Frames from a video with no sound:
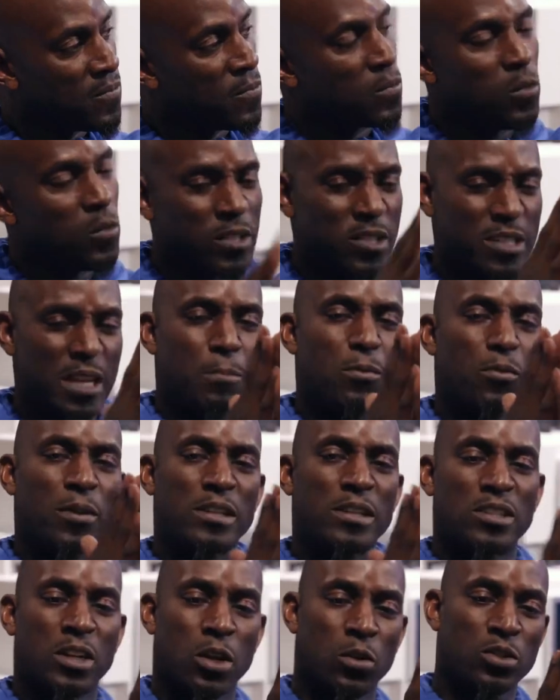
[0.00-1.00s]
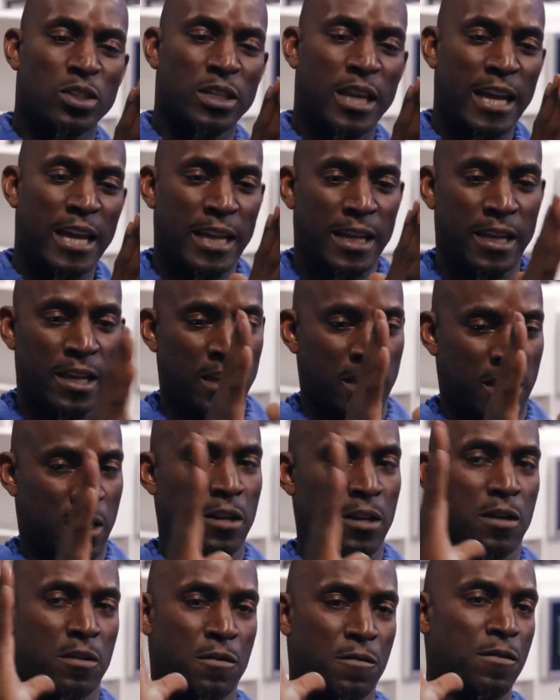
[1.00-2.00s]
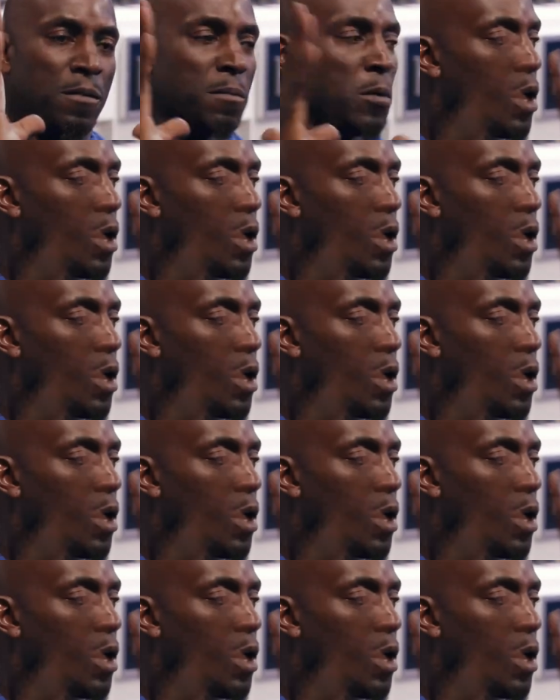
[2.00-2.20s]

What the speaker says: What separates Coach K from all